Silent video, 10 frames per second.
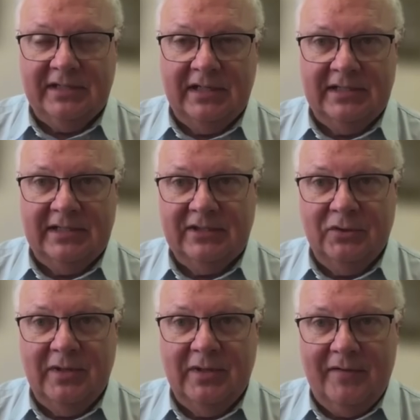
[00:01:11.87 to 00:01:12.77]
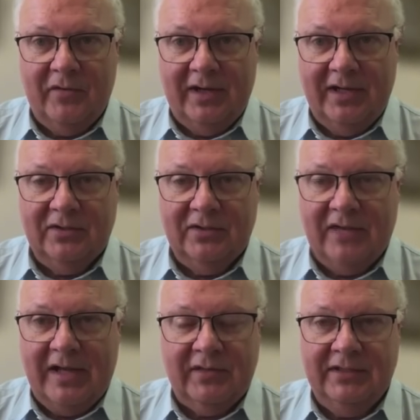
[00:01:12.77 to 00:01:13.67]
citizens do have the right to
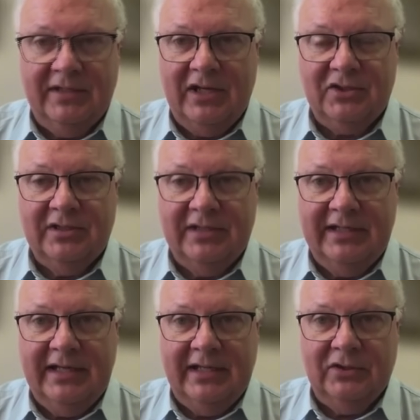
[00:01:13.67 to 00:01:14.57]
travel internationally